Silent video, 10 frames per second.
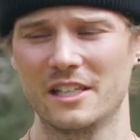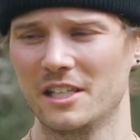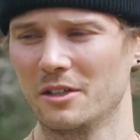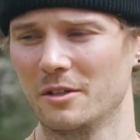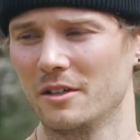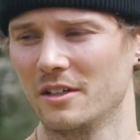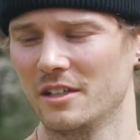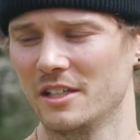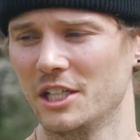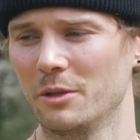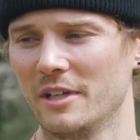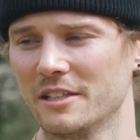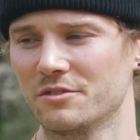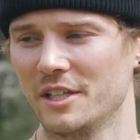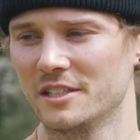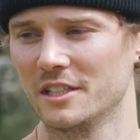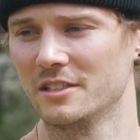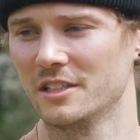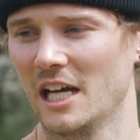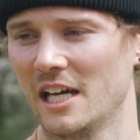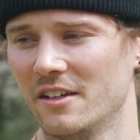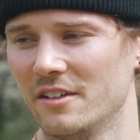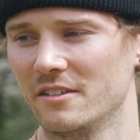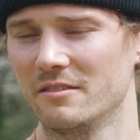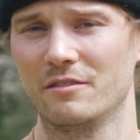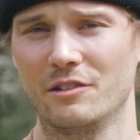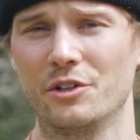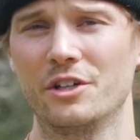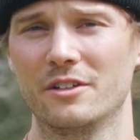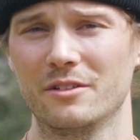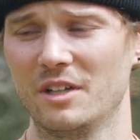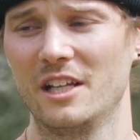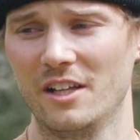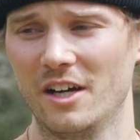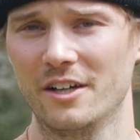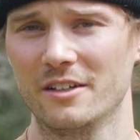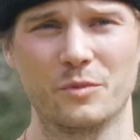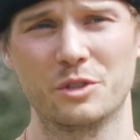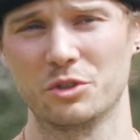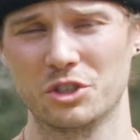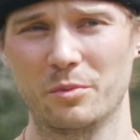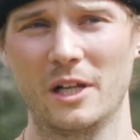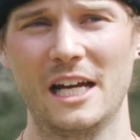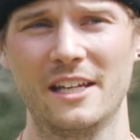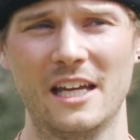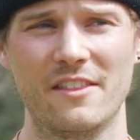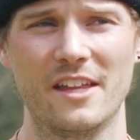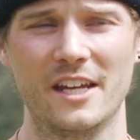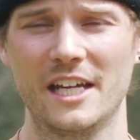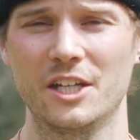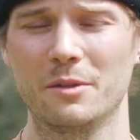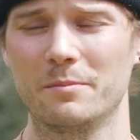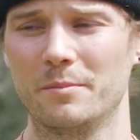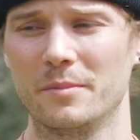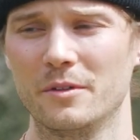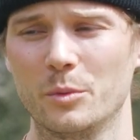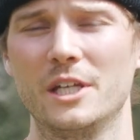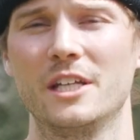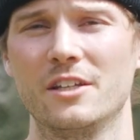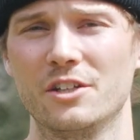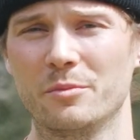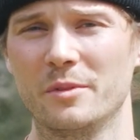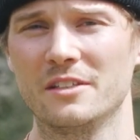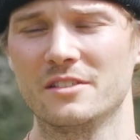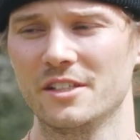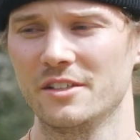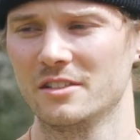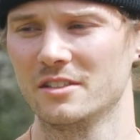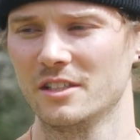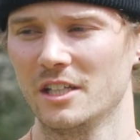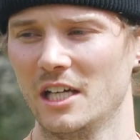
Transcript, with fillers: the EWS uh, races and uh, learned a lot, which was the plan. And then I ended up uh, winning the European series.